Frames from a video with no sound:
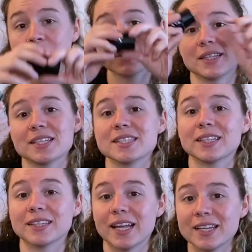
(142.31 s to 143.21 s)
with this
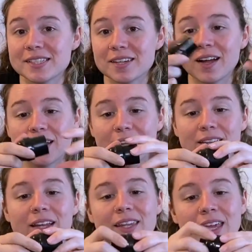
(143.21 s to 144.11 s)
light socket
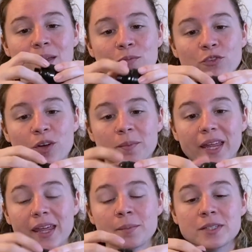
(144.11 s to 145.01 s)
that came from
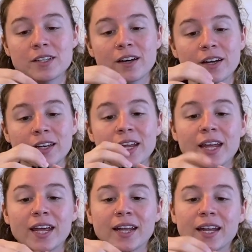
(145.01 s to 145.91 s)
Amazon,
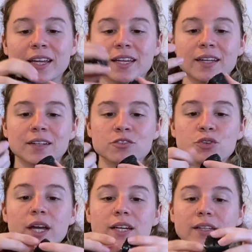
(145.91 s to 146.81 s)
and I can
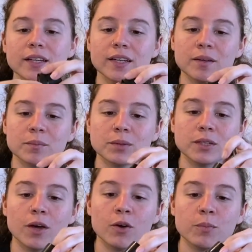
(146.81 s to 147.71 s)
try to link it
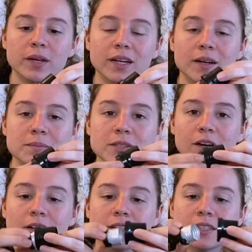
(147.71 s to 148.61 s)
below, but it comes
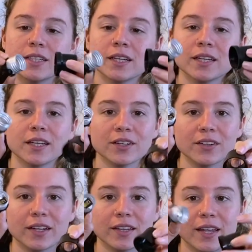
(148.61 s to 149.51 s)
all undone here,
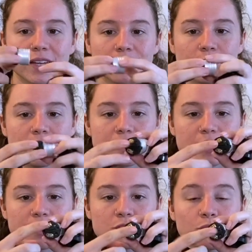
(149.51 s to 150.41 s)
and then you can see
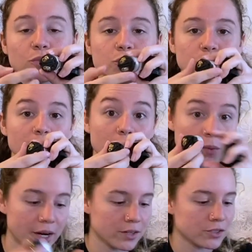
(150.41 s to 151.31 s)
the screws where our
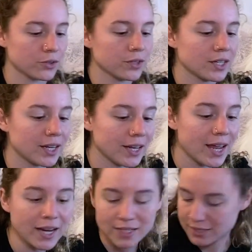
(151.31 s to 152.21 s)
wires are going to
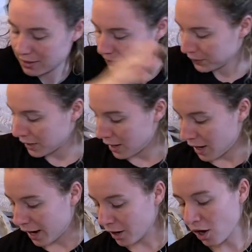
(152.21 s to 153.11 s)
connect.
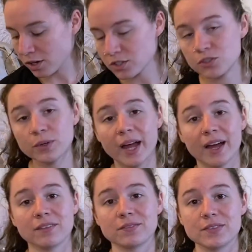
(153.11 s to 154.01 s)
I also
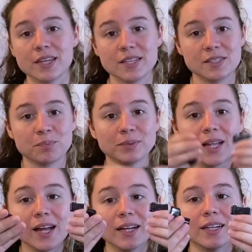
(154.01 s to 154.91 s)
have this
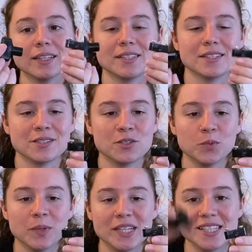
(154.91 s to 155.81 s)
plug. It's in two
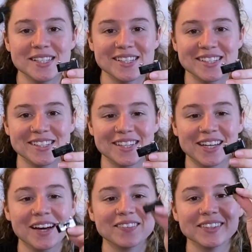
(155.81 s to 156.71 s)
pieces. This is the
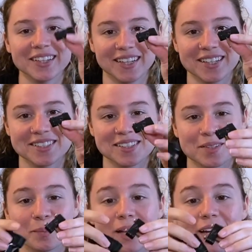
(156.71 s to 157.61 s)
cover and this is the
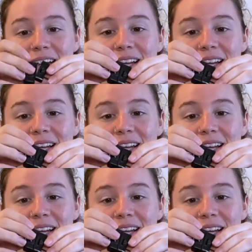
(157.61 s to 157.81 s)
plug